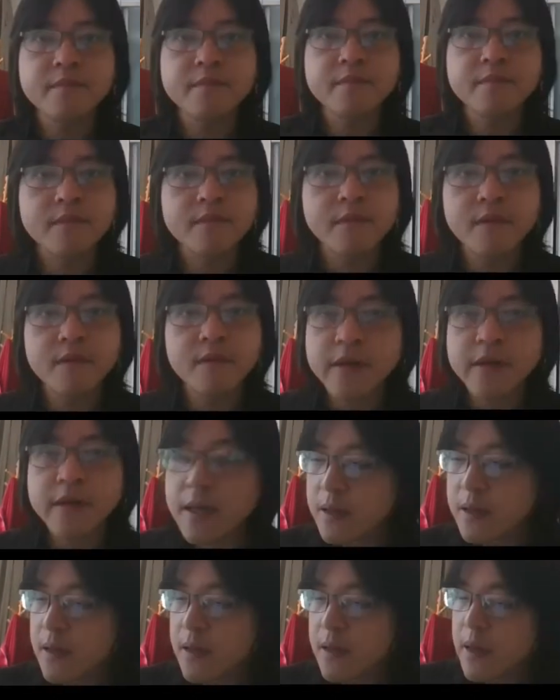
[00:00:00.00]
Okay,
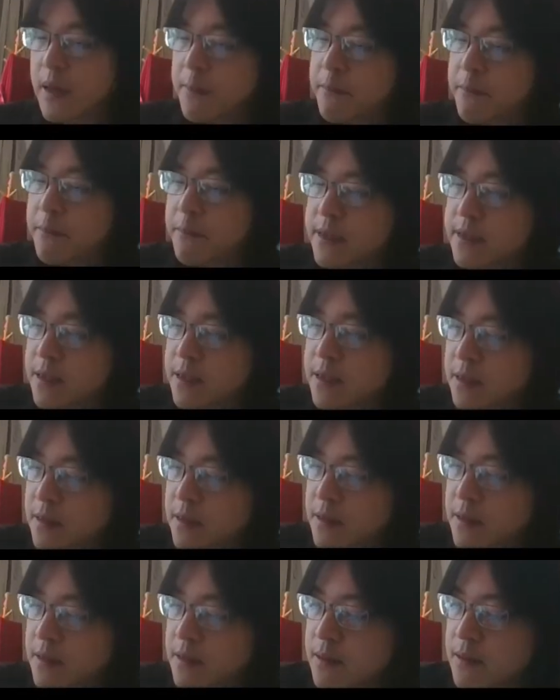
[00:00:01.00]
but
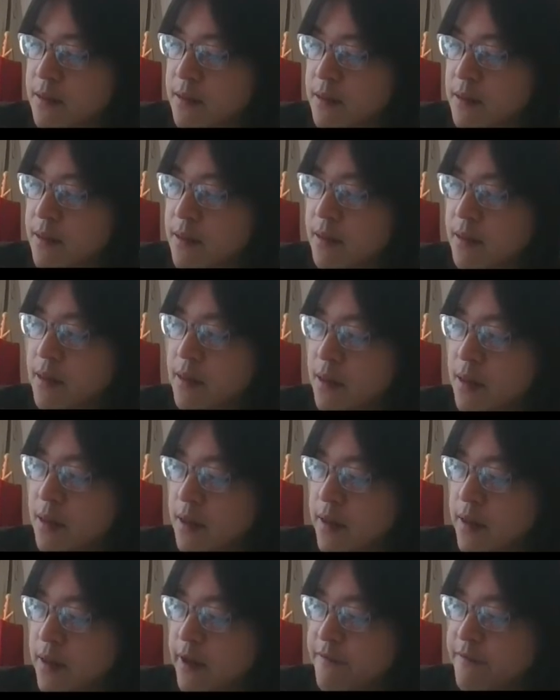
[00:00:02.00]

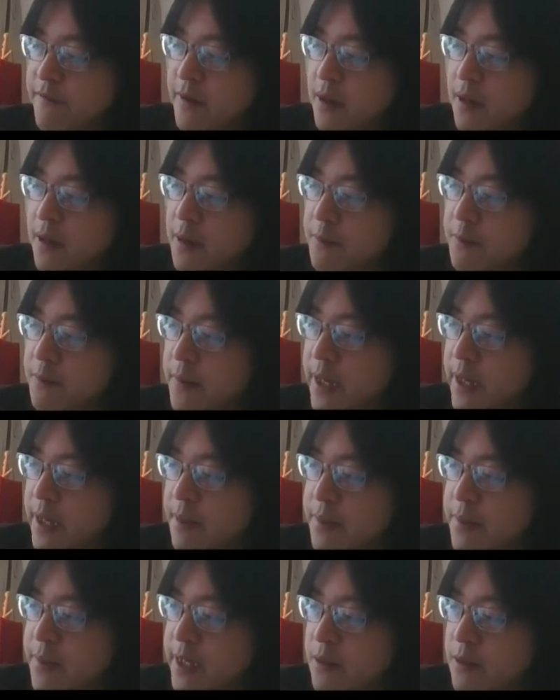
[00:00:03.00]
alpha may be
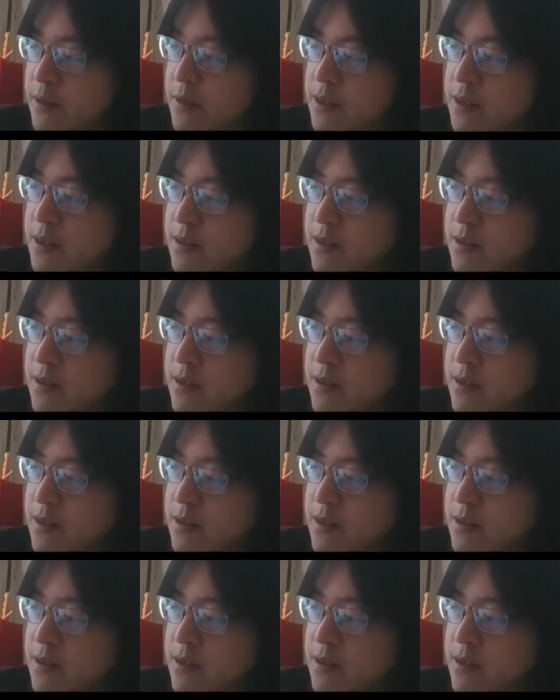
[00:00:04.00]
equal